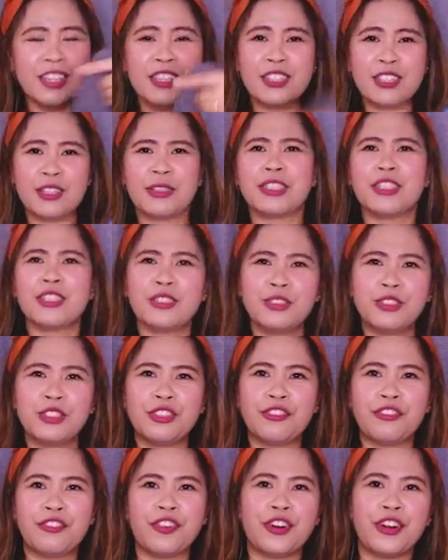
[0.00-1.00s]
So, it's
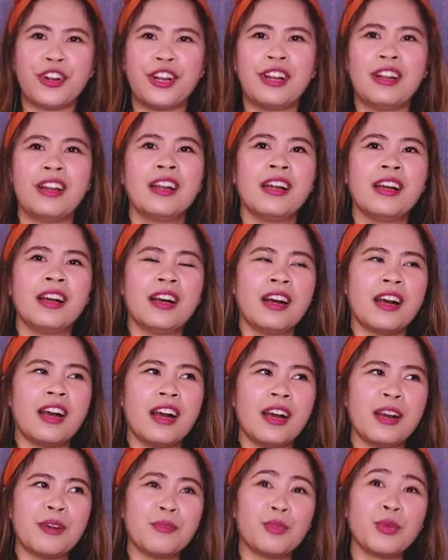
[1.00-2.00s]
good for
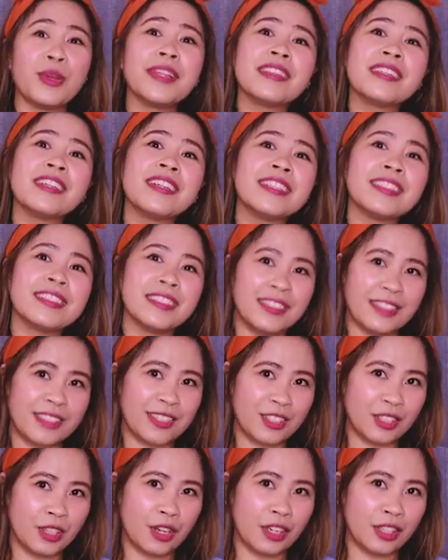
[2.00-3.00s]
winter
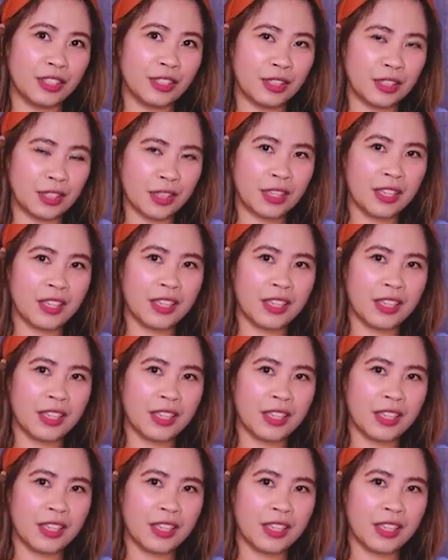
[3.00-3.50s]
season.